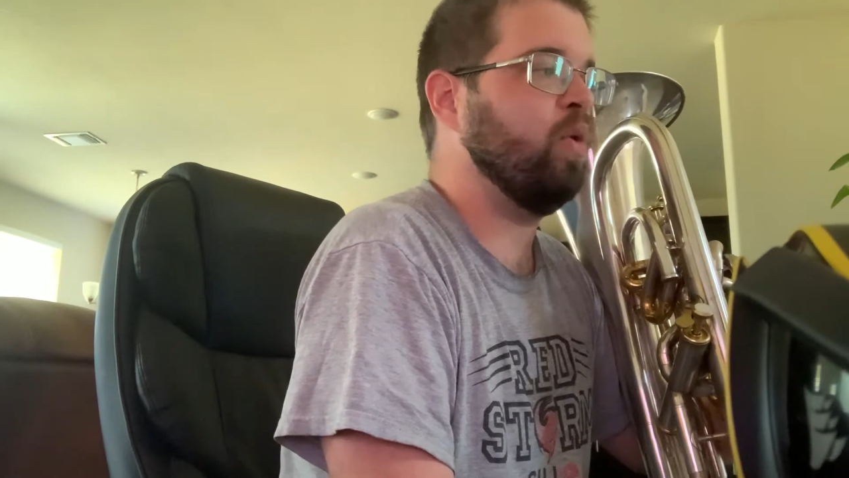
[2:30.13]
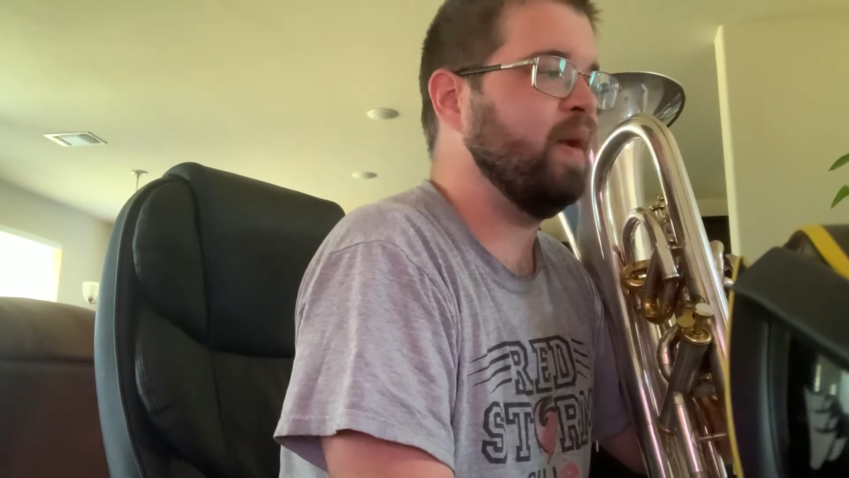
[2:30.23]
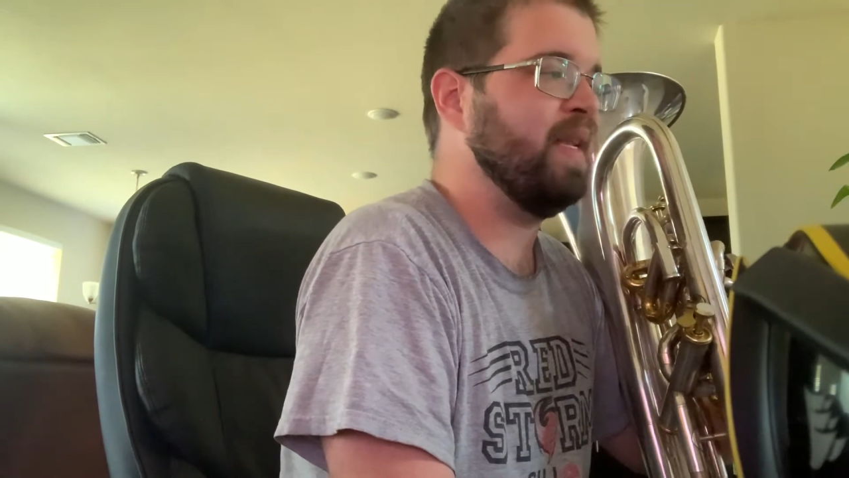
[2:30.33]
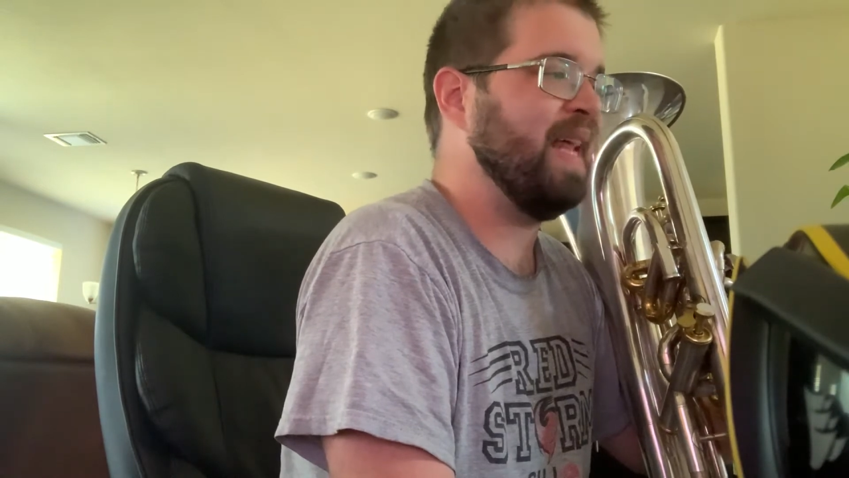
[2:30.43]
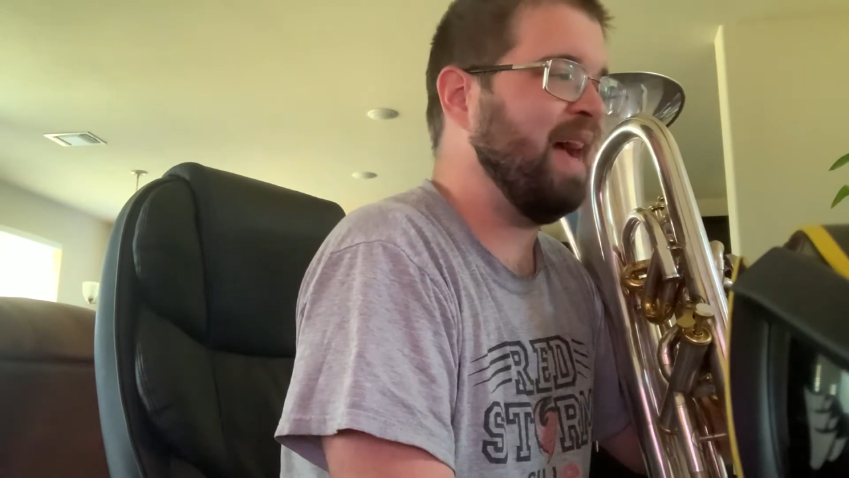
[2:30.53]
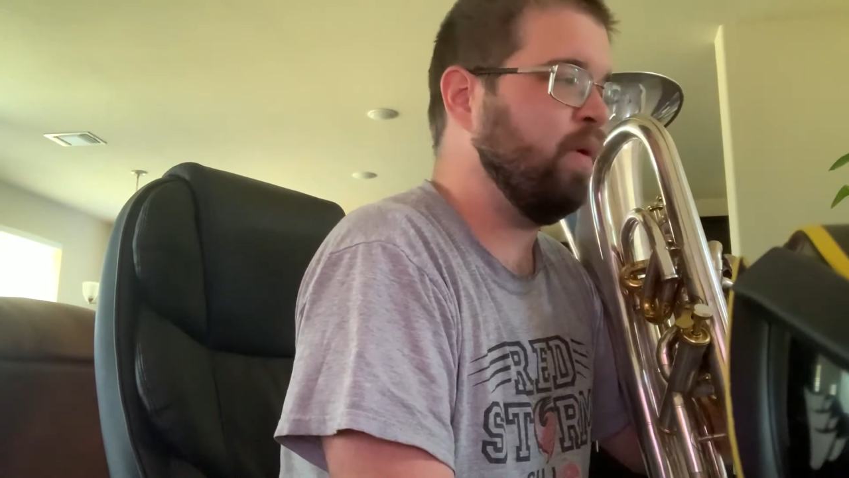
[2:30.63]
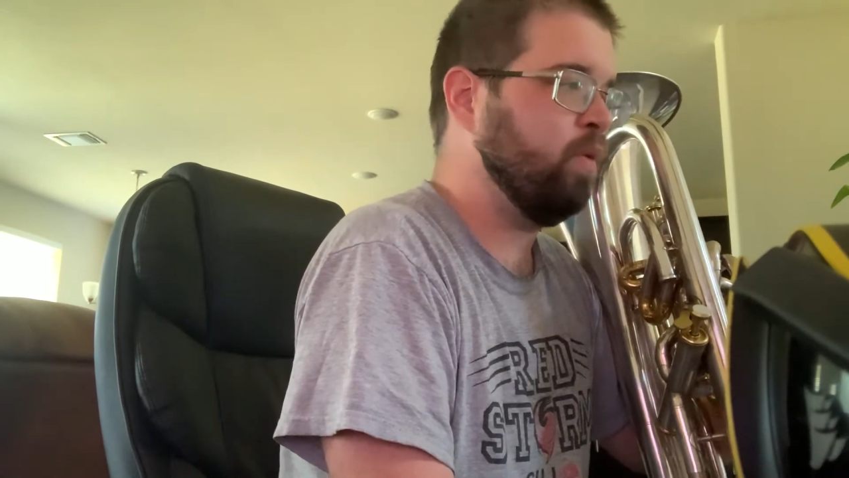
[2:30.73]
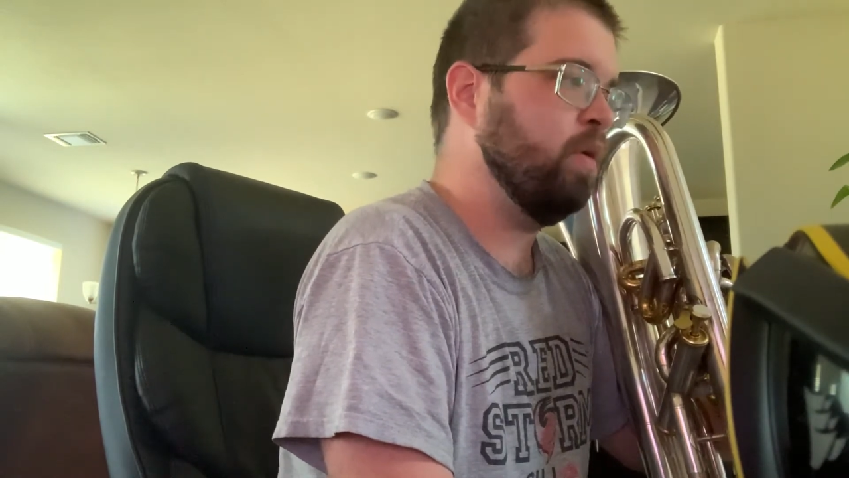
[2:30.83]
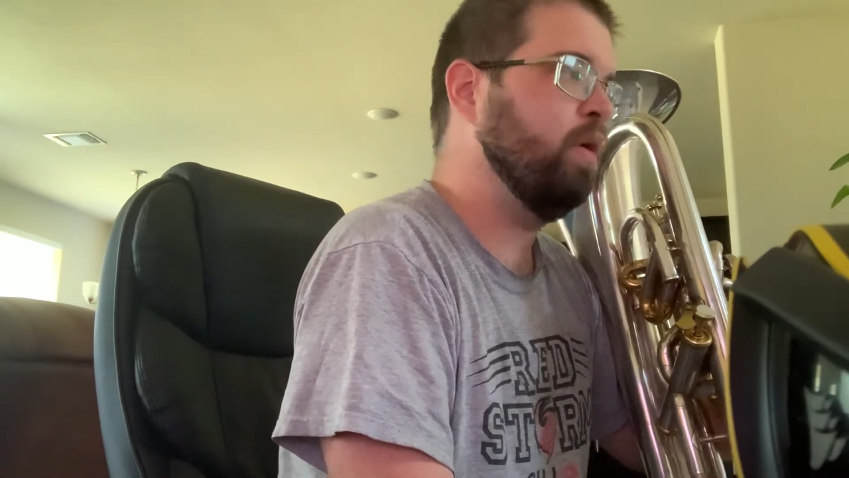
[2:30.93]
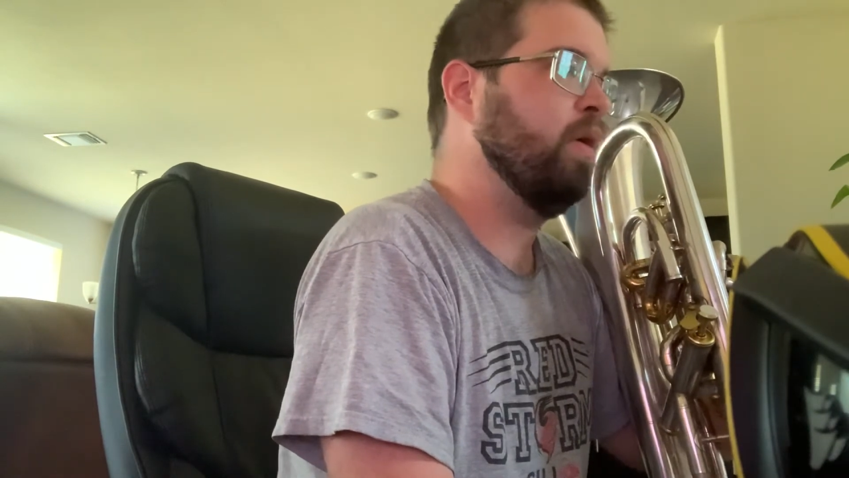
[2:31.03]
way
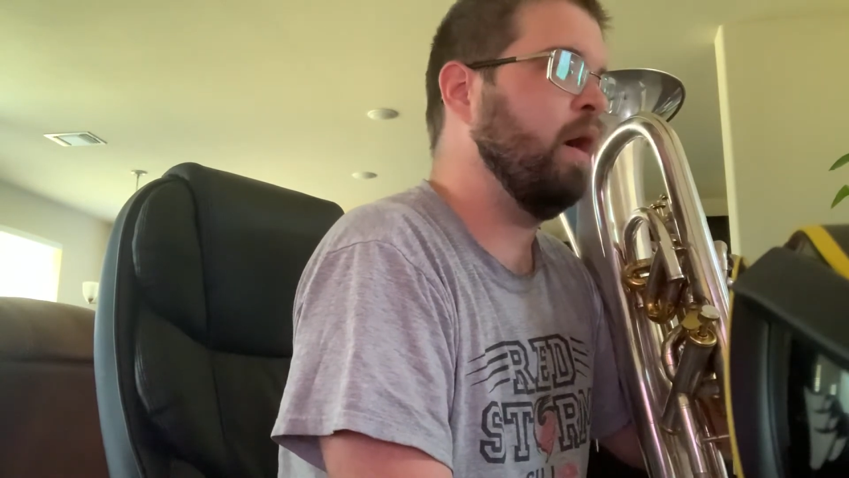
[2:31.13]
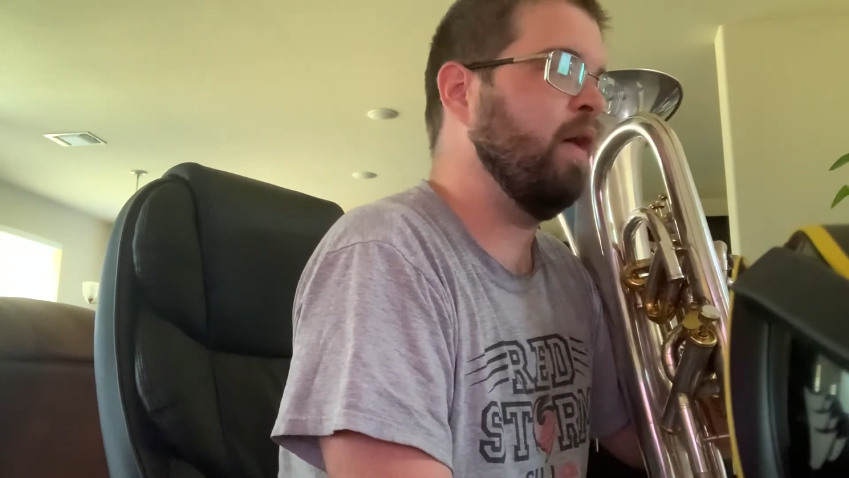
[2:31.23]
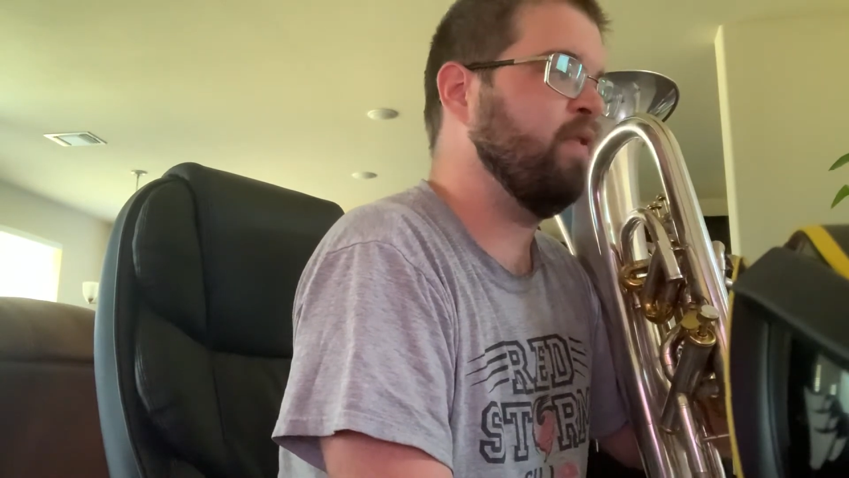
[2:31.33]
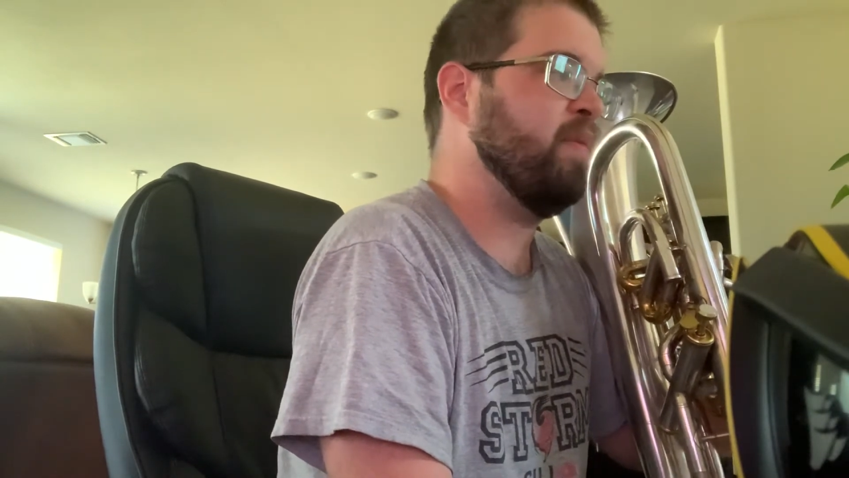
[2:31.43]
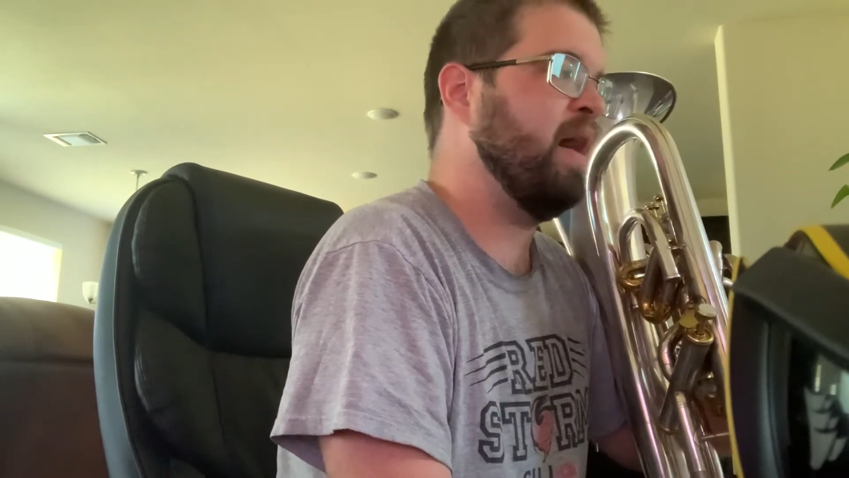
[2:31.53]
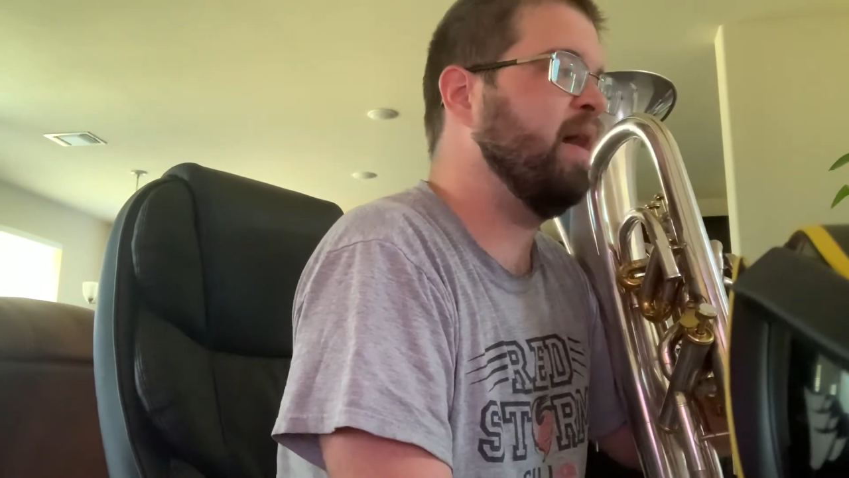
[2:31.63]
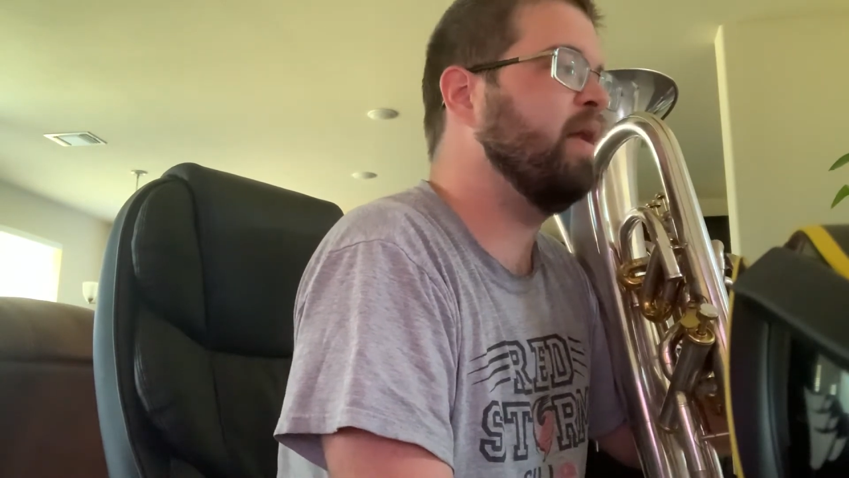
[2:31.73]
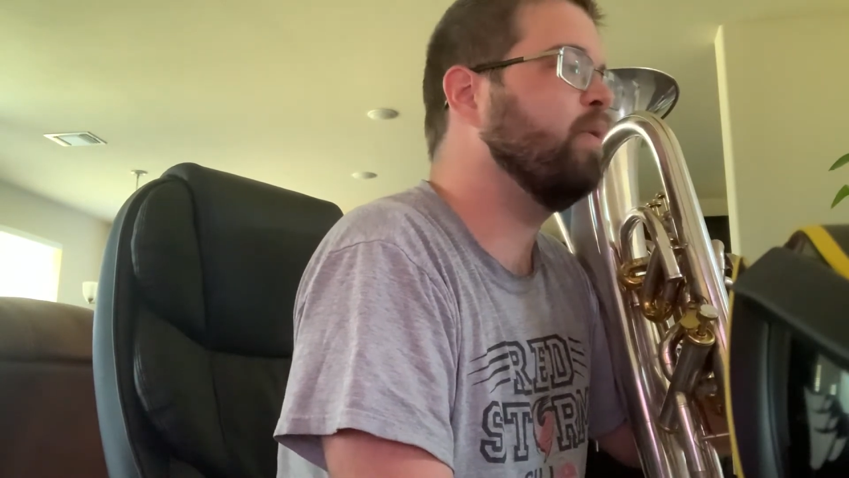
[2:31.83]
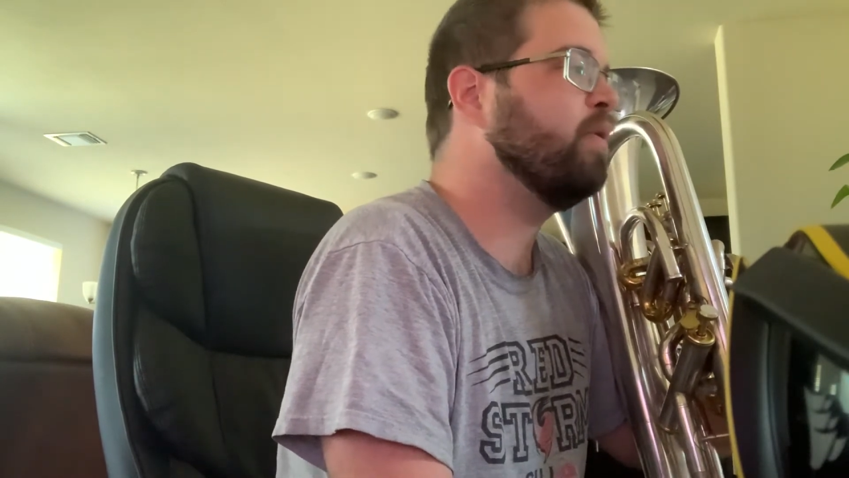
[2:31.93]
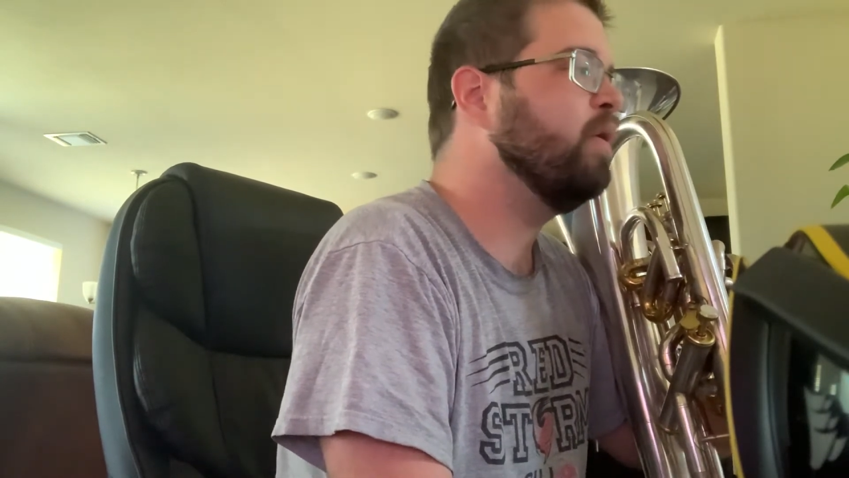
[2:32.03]
down from the high note.